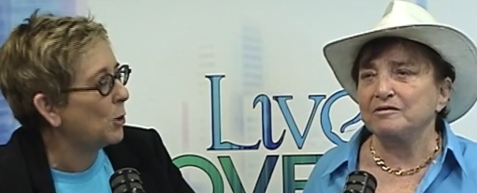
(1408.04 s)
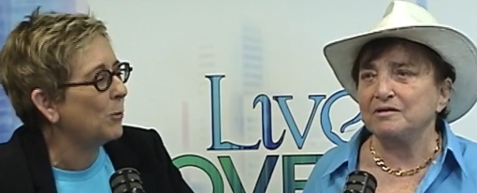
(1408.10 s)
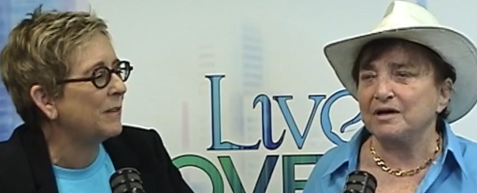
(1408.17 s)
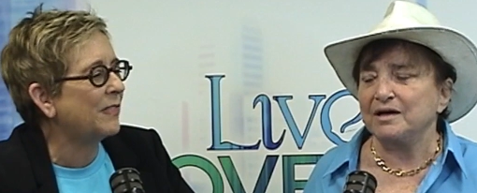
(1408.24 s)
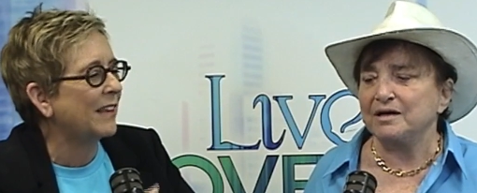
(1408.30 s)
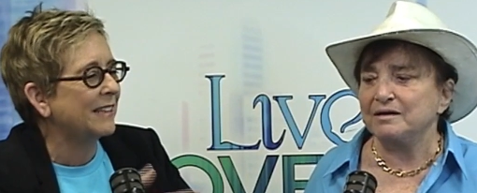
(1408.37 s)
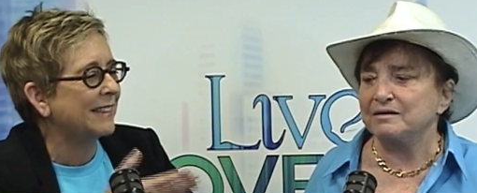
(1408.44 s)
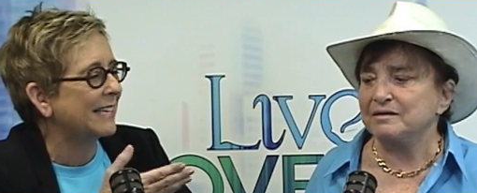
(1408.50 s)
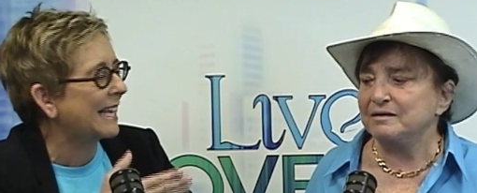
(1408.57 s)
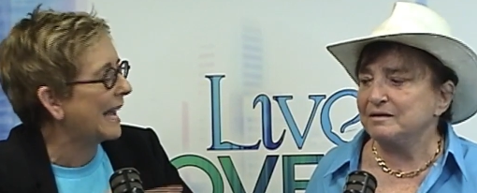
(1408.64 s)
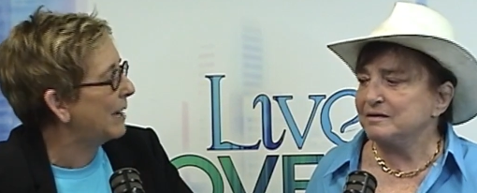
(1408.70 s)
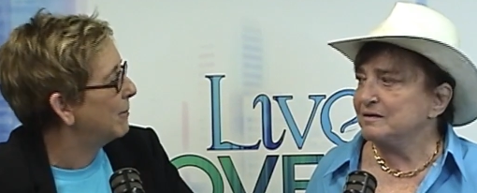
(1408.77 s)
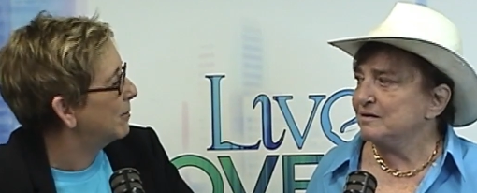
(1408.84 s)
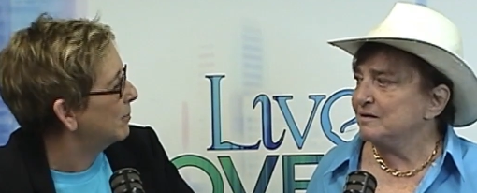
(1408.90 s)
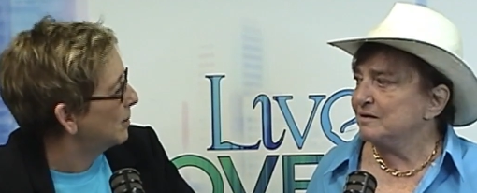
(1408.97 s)
Speaker 1: Who would think uh, the
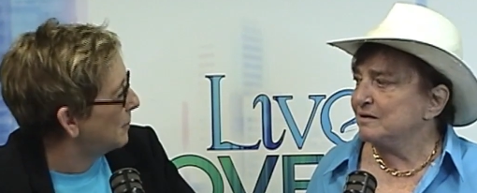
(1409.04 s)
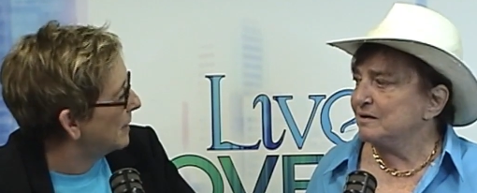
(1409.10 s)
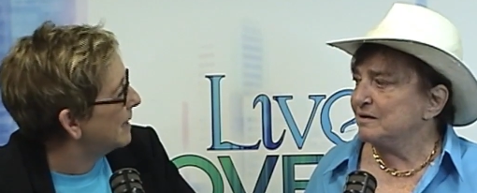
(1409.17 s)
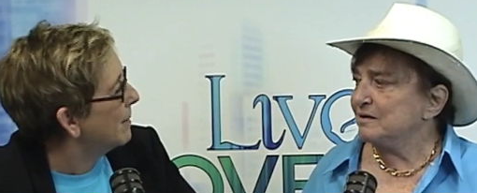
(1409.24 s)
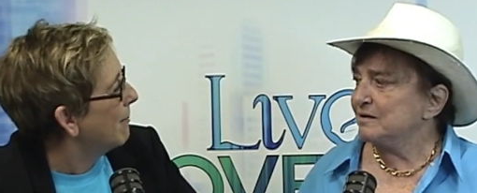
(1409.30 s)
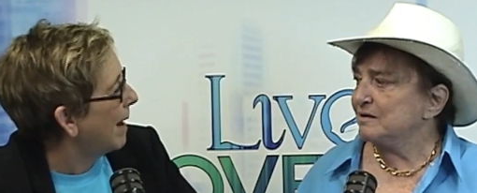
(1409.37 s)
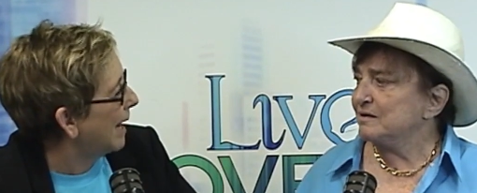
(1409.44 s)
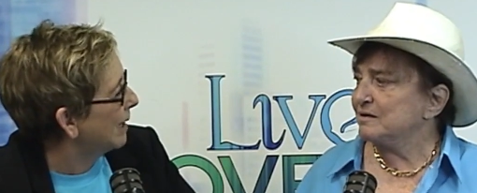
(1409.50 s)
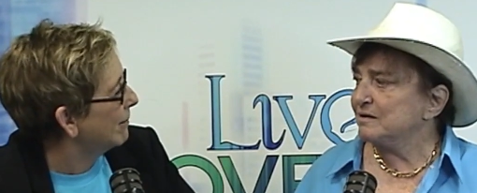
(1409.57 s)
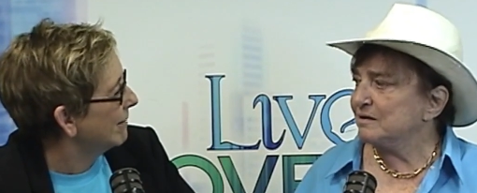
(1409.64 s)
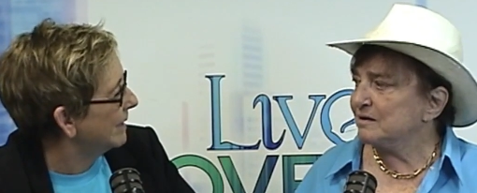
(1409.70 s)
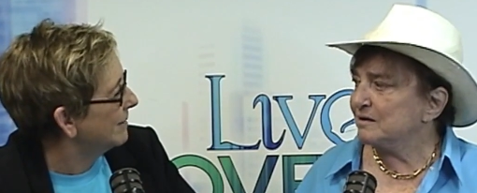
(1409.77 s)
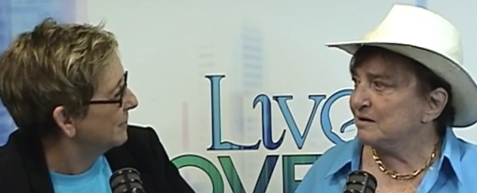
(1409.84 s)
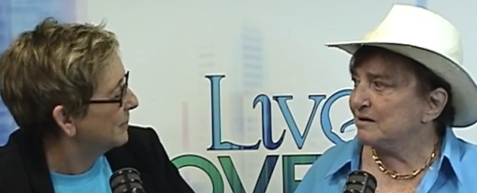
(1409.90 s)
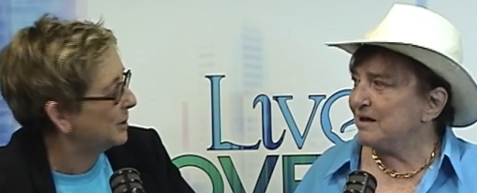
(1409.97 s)
gay one would be the
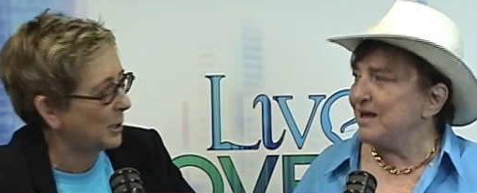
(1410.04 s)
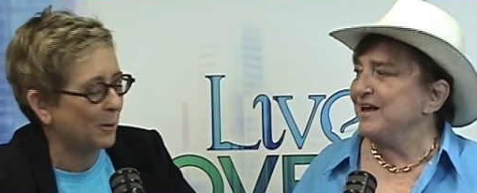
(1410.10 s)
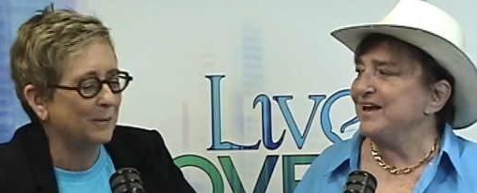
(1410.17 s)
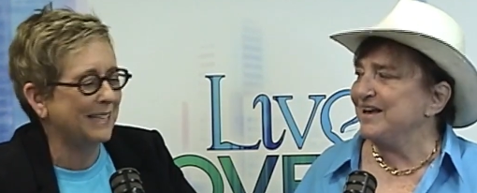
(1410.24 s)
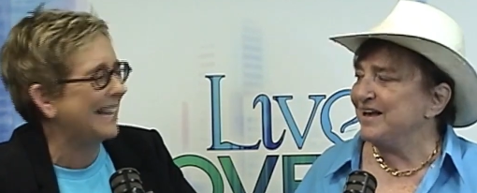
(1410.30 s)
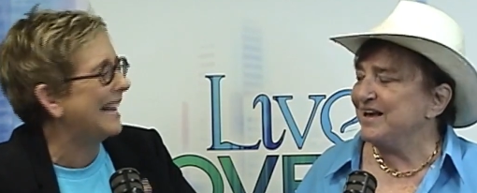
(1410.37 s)
moderate? So,